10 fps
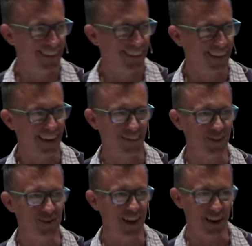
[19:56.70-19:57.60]
I have to
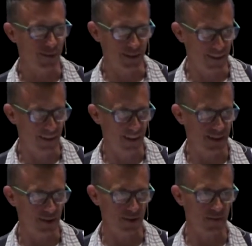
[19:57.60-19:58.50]
do that every Sunday
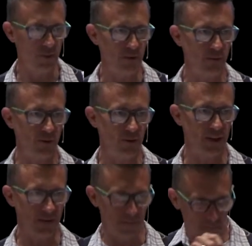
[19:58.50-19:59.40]
because there's a few people who
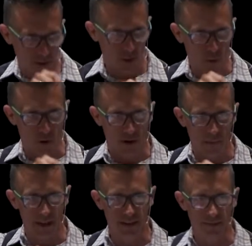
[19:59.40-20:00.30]
keep score how
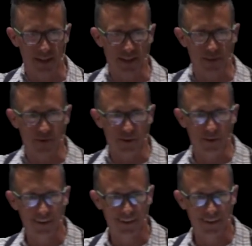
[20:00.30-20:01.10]
many times I get it wrong.